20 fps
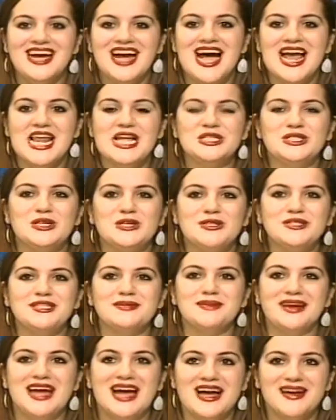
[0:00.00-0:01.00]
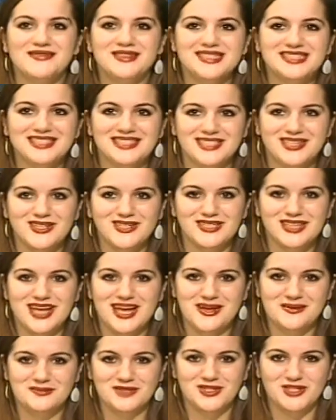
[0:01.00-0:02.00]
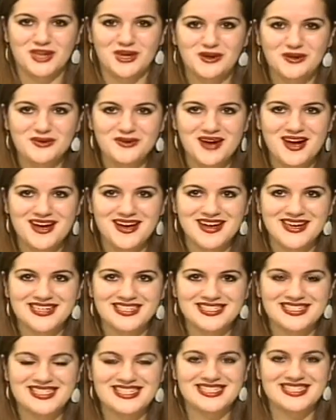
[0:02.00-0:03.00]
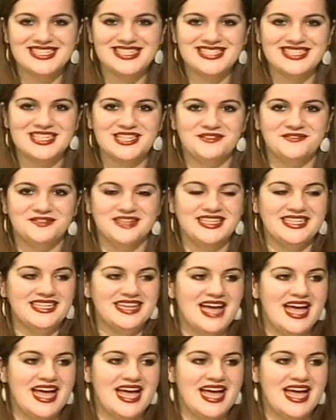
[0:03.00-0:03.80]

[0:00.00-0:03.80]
and I told him I have this little show on CCTV,